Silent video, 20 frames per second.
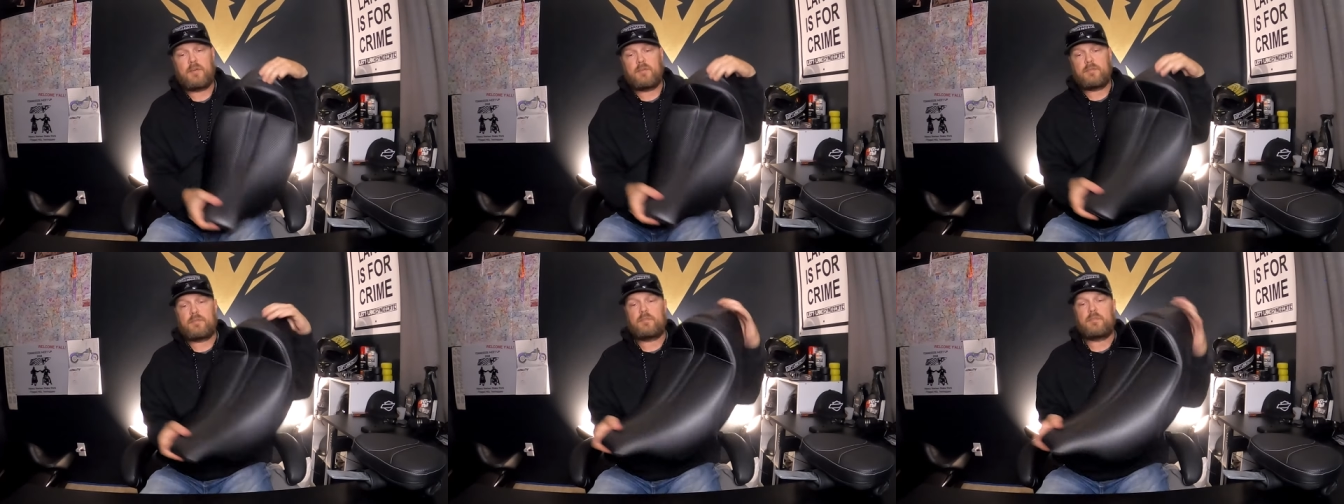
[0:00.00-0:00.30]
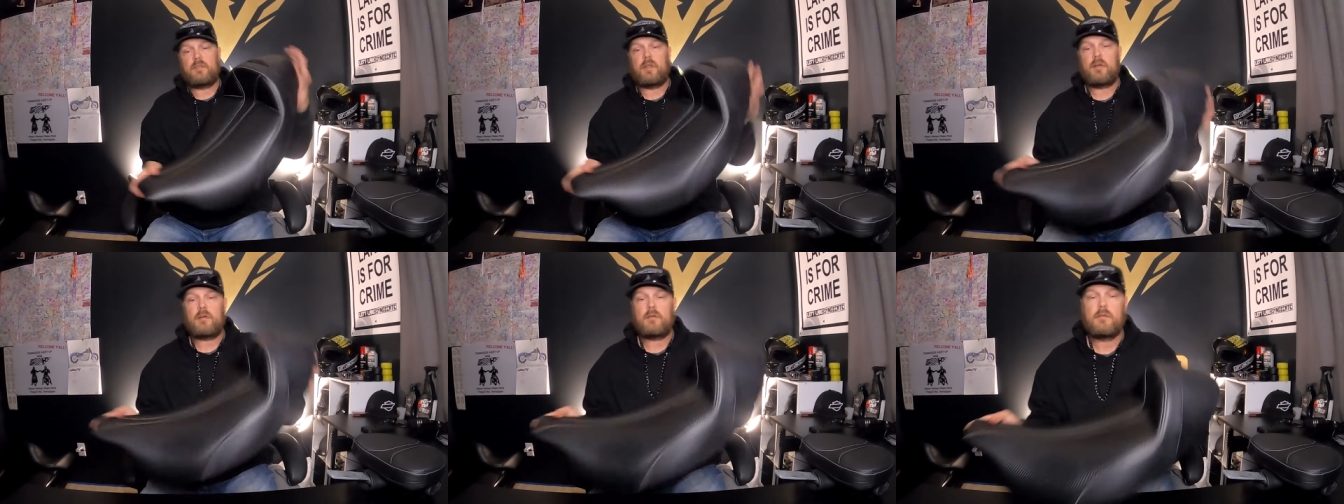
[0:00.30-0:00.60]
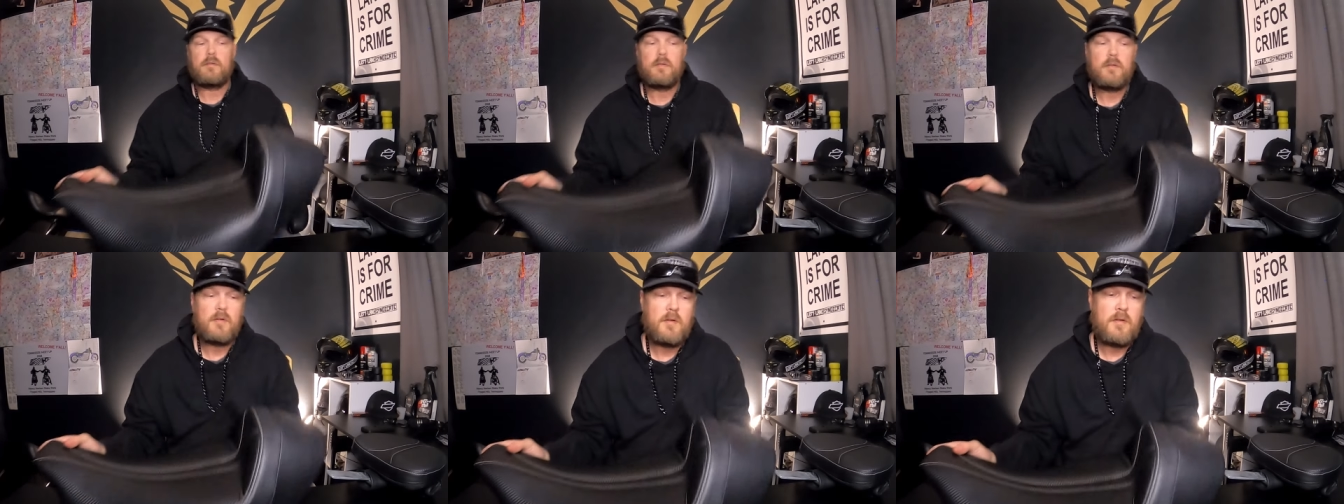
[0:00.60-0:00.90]
goes in there.
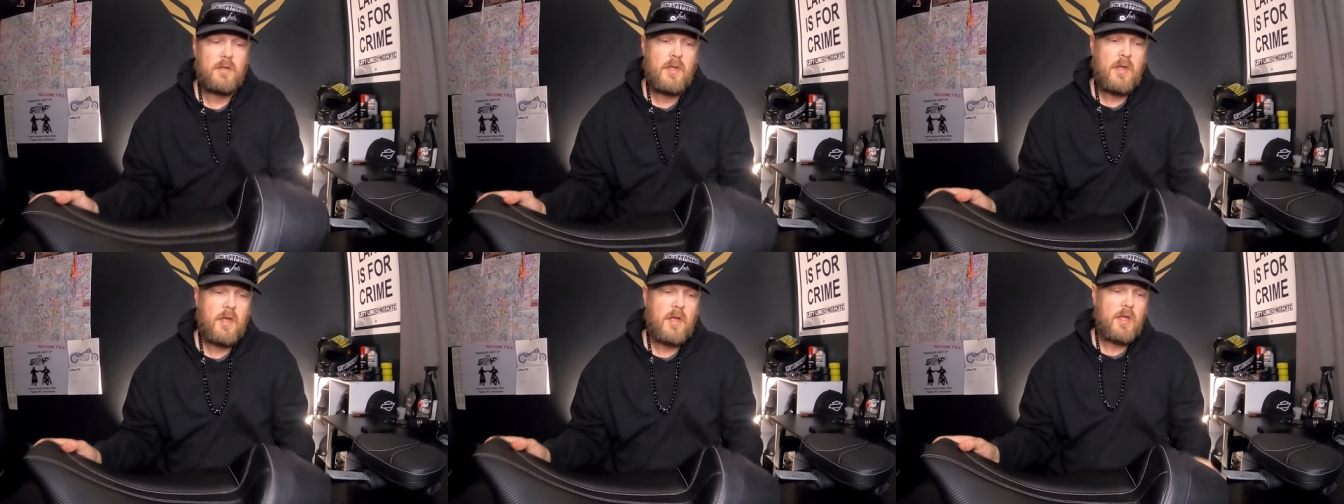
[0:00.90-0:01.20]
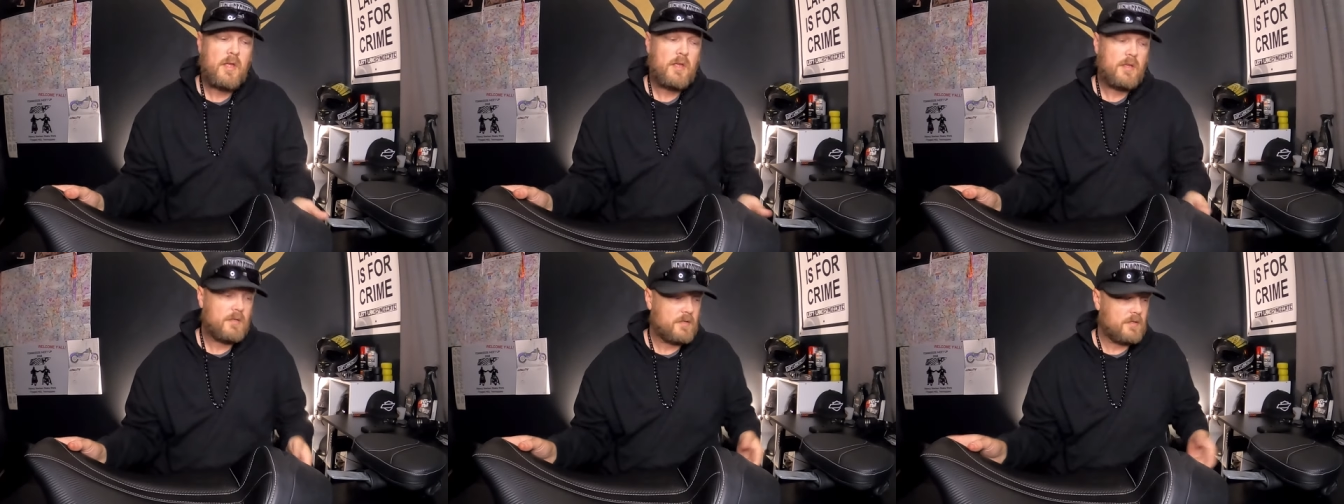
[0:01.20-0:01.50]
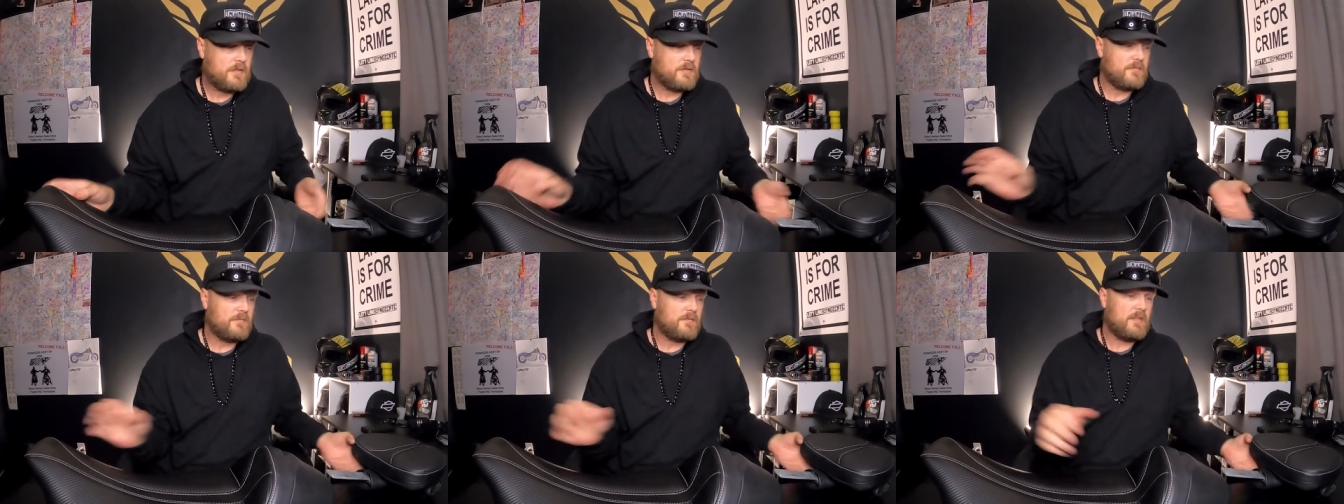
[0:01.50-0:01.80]

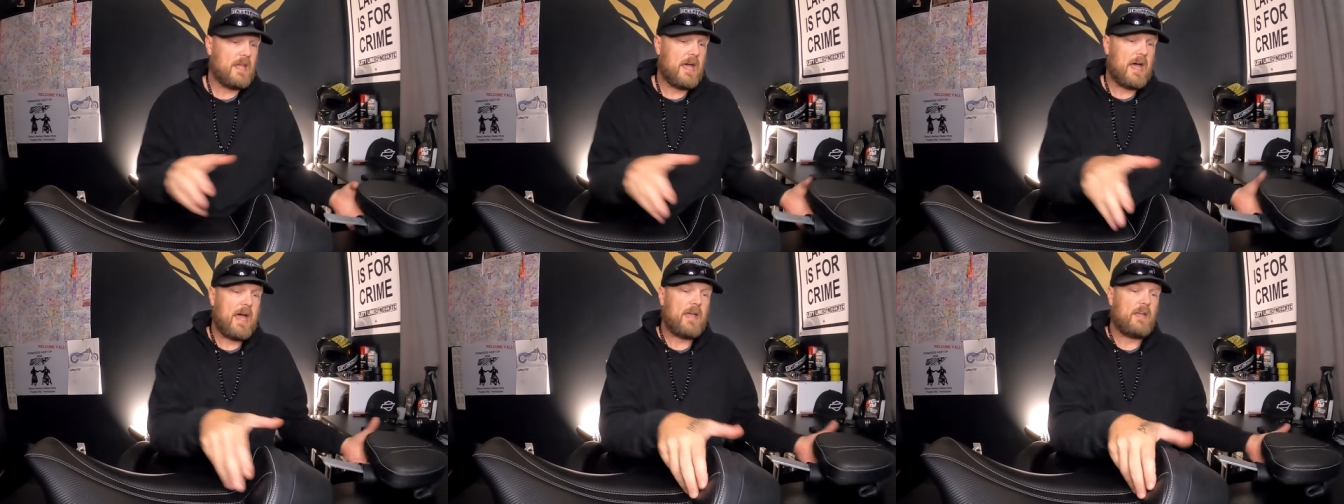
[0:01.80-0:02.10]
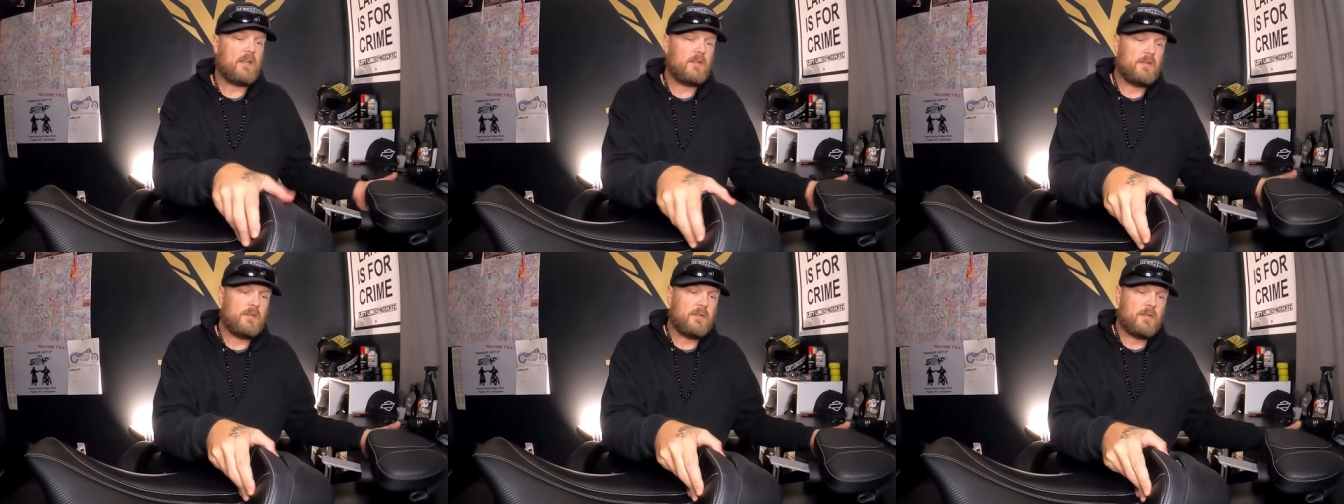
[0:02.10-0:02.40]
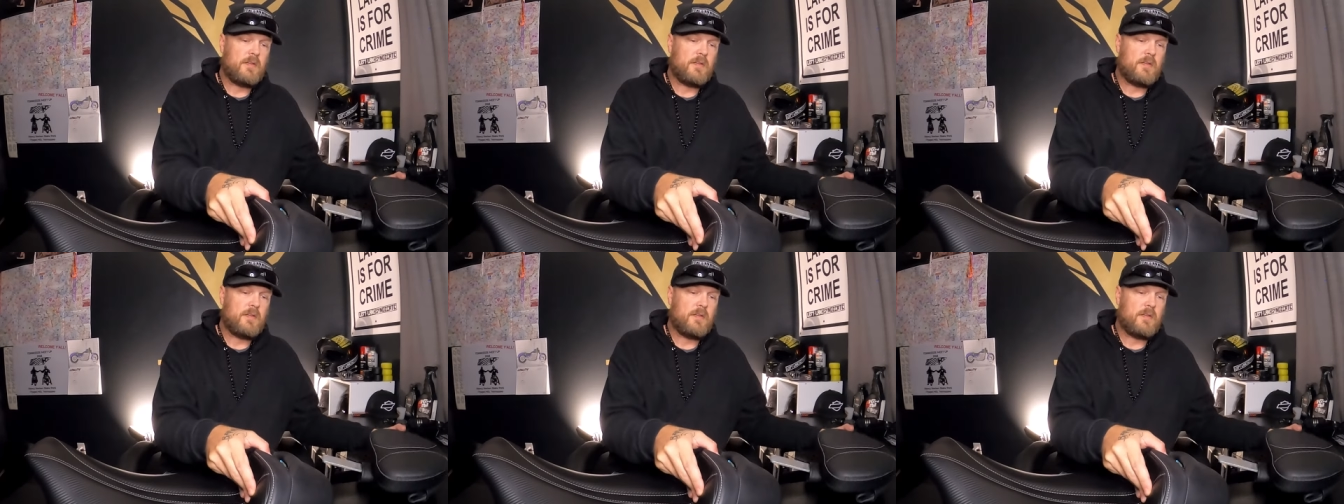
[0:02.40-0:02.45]
Because if not,